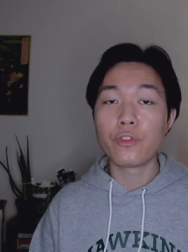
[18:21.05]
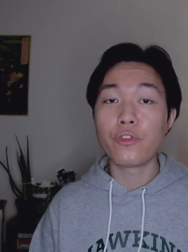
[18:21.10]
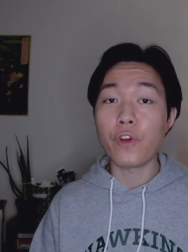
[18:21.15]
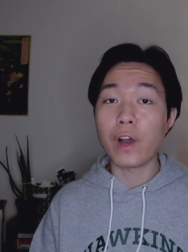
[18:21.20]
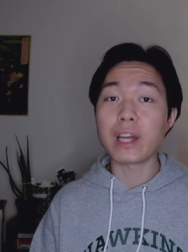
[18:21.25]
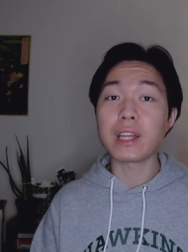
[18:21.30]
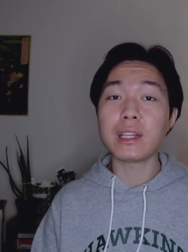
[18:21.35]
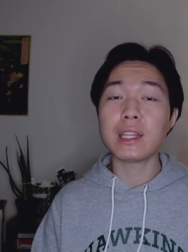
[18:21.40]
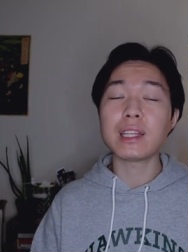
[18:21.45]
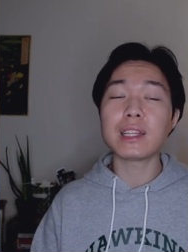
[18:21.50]

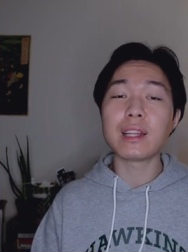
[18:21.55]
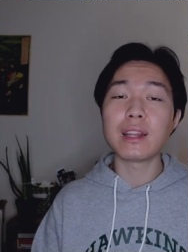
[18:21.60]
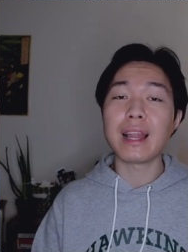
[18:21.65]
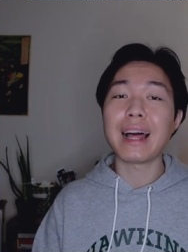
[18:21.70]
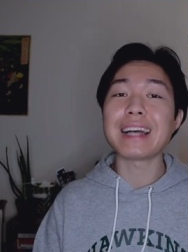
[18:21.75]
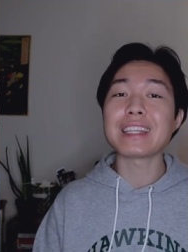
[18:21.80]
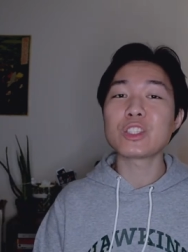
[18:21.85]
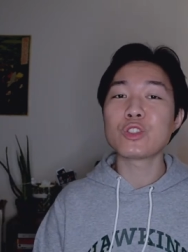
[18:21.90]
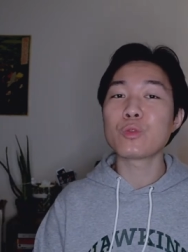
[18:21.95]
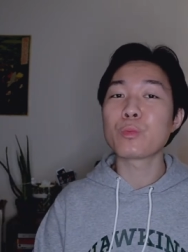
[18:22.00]
Finally, the
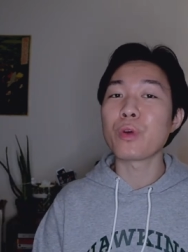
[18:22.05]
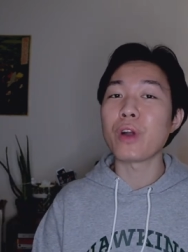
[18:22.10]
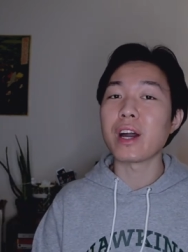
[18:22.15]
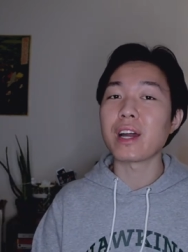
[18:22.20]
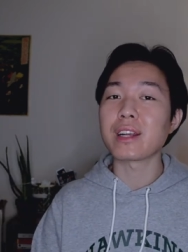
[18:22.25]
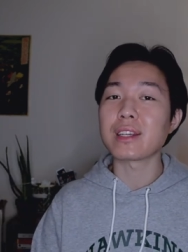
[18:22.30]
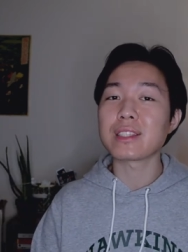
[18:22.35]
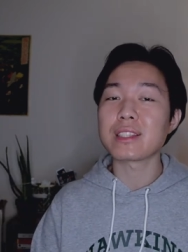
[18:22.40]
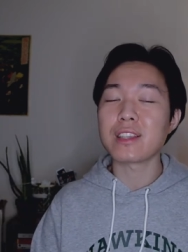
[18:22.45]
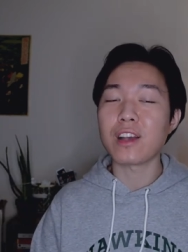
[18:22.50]
last two
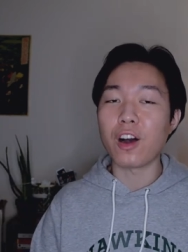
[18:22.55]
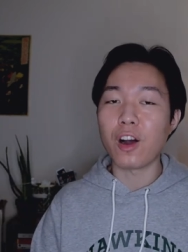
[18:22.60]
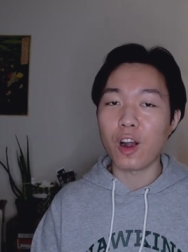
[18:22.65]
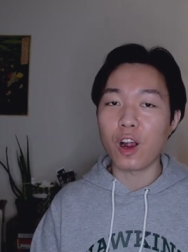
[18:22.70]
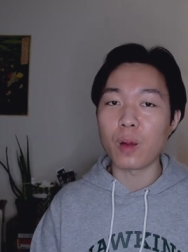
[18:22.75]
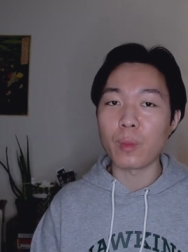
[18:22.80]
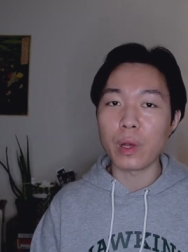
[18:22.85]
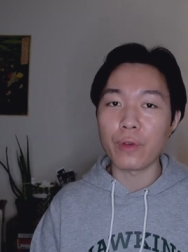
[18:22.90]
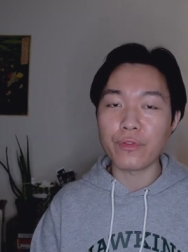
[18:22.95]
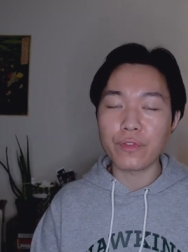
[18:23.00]
products
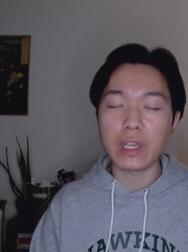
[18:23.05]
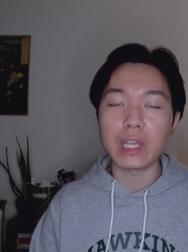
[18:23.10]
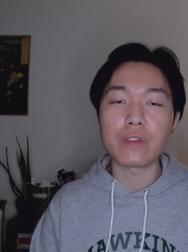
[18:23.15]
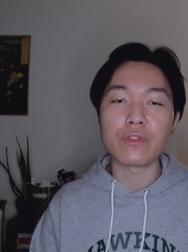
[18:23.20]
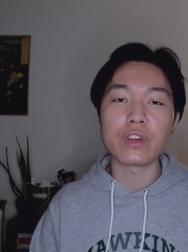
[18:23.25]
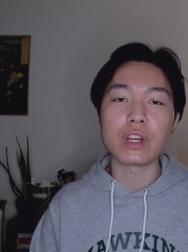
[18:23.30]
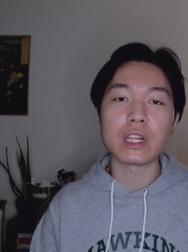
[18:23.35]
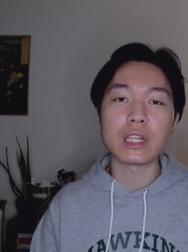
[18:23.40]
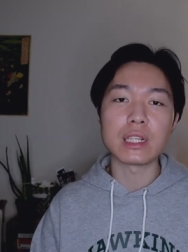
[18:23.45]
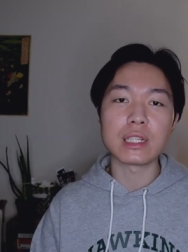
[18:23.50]
are my
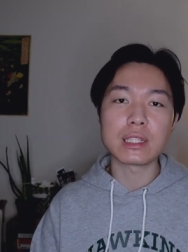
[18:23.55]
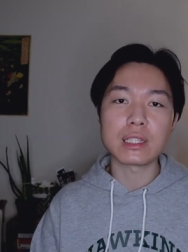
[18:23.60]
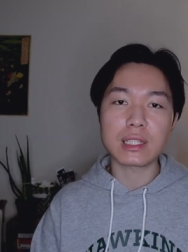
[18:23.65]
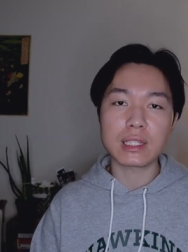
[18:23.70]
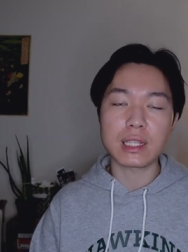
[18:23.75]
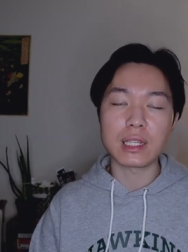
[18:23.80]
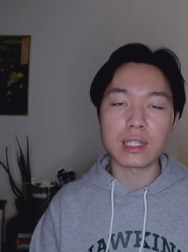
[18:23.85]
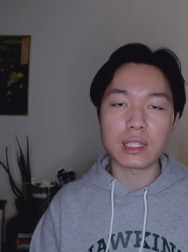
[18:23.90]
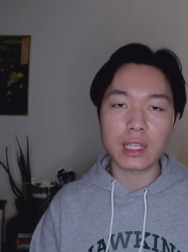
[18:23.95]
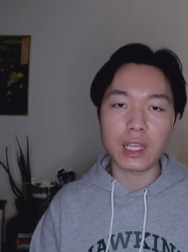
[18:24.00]
favorite
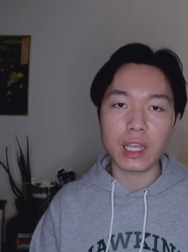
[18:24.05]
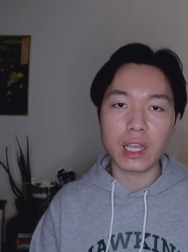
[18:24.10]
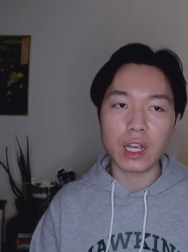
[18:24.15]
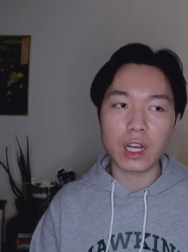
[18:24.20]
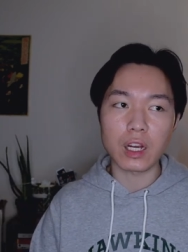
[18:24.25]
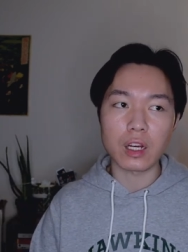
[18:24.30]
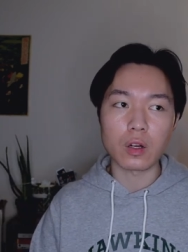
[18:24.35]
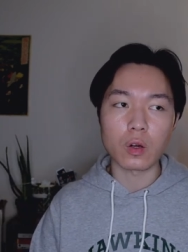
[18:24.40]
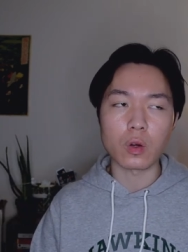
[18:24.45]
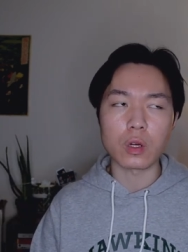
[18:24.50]

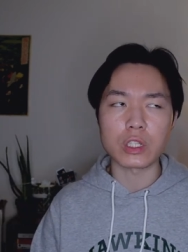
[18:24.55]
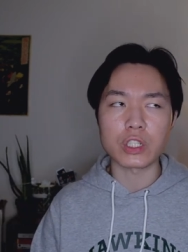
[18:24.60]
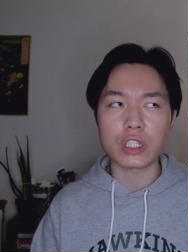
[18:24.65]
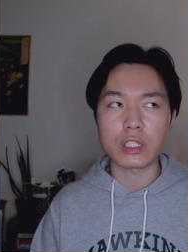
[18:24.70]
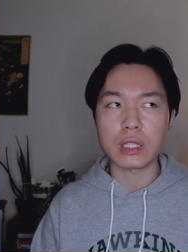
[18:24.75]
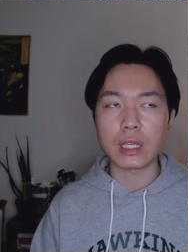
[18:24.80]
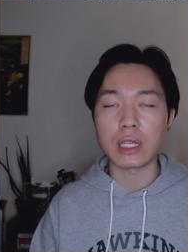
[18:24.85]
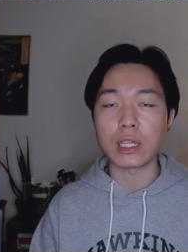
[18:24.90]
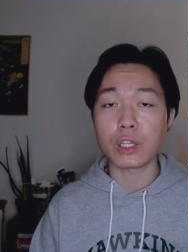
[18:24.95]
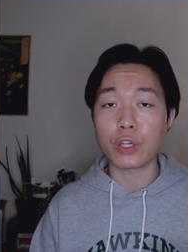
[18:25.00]
skincare, or I should
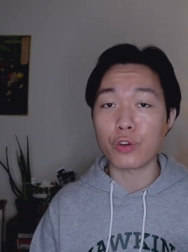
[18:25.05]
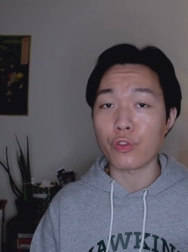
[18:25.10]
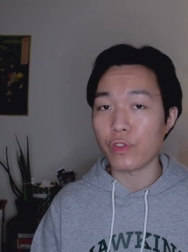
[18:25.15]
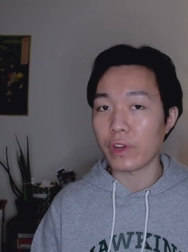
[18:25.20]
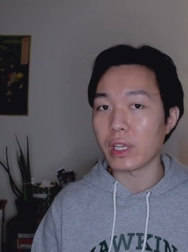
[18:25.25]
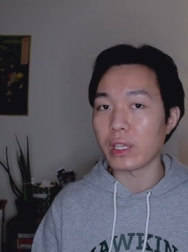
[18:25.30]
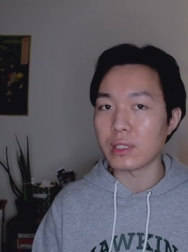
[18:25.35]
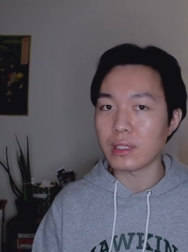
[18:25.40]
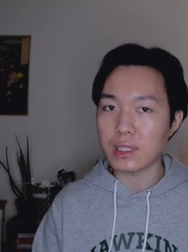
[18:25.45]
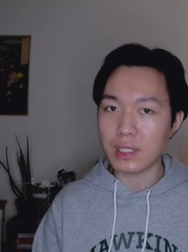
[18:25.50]
say
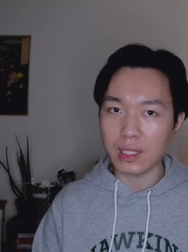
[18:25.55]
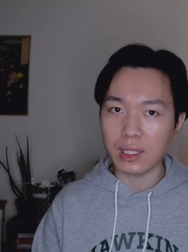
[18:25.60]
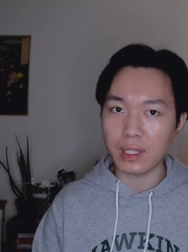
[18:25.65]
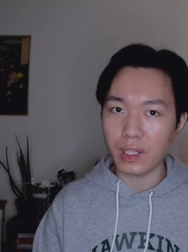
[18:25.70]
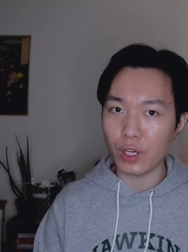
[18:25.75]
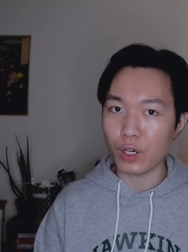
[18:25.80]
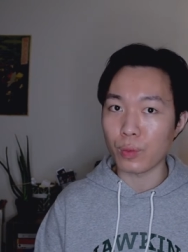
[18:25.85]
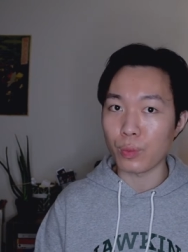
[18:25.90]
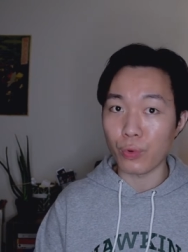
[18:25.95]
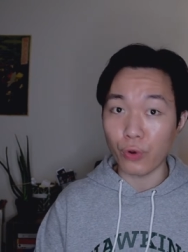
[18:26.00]
Korean
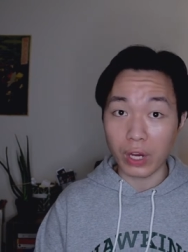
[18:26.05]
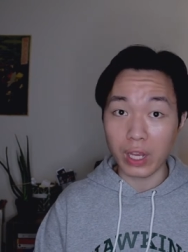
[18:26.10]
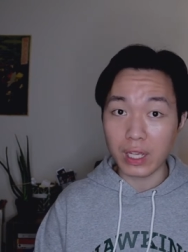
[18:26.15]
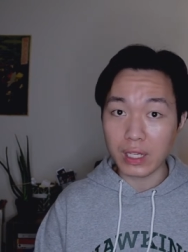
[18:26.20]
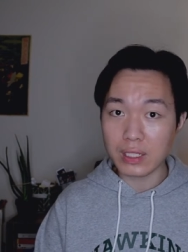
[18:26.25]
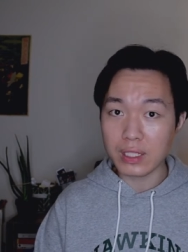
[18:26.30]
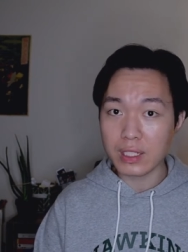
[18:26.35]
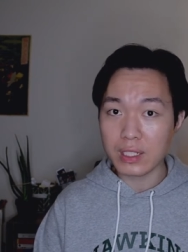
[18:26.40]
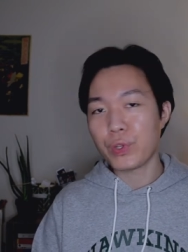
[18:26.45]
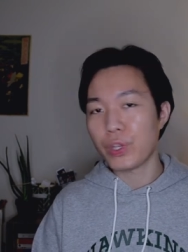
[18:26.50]
skincare
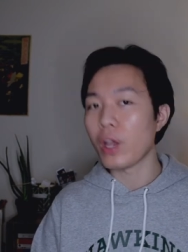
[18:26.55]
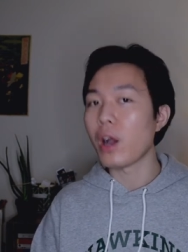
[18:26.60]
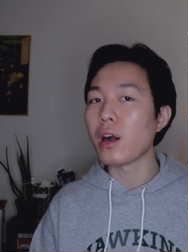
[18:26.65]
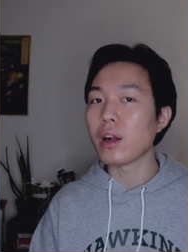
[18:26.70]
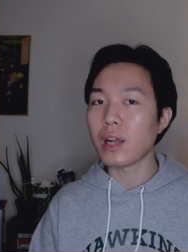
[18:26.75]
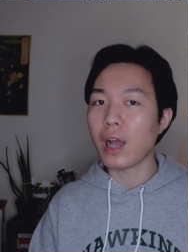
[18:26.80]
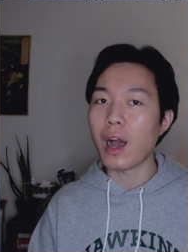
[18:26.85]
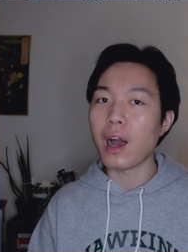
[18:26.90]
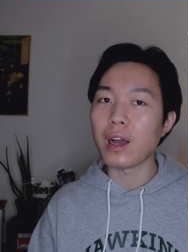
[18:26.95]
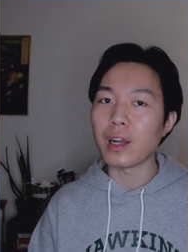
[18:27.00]
brand,
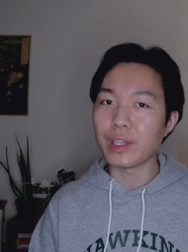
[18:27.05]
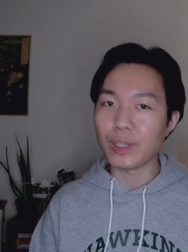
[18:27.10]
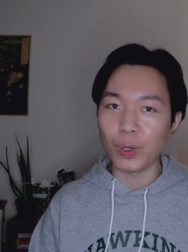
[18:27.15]
Pyunkang